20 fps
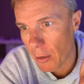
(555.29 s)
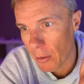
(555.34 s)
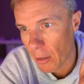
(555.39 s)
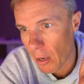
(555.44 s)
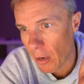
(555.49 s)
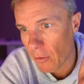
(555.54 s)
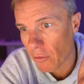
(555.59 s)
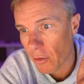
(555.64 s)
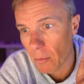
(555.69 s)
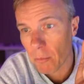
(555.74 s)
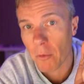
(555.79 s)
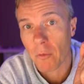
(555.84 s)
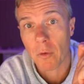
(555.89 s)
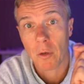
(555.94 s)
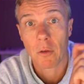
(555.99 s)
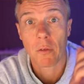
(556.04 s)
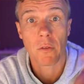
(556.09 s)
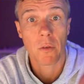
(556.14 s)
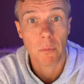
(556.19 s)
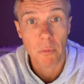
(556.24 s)
And some of it
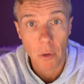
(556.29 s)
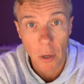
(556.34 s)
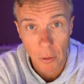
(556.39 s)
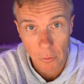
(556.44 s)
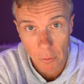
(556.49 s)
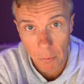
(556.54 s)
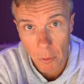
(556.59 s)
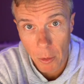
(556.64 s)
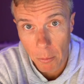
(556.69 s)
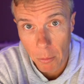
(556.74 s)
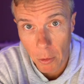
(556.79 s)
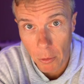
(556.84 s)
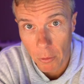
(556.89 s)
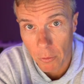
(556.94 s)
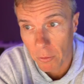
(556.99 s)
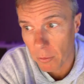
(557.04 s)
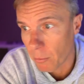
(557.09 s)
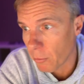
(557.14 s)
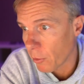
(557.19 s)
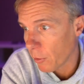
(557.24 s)
is surprising. My blog is
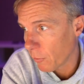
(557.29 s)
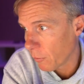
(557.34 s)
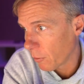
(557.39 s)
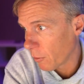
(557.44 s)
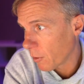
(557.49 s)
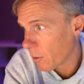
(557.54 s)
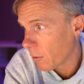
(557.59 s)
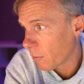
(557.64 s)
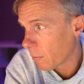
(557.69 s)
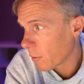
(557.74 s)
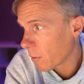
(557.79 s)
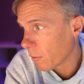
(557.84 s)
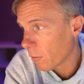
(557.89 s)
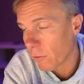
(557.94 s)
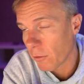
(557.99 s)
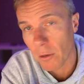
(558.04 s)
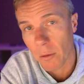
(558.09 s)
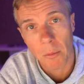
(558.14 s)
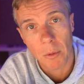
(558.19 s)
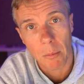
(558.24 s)
surprising. I don't
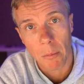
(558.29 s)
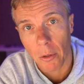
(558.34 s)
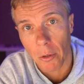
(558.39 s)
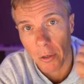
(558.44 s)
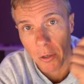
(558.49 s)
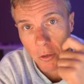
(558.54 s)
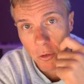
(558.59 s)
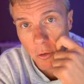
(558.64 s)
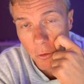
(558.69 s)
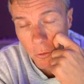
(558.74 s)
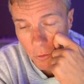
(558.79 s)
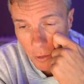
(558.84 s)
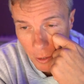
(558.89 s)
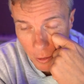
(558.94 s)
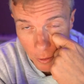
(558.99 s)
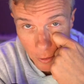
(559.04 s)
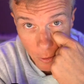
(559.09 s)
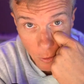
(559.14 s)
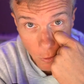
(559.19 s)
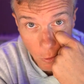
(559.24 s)
consider my blog a news
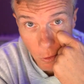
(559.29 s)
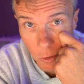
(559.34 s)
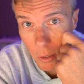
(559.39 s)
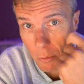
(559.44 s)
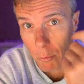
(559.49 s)
outlet at all.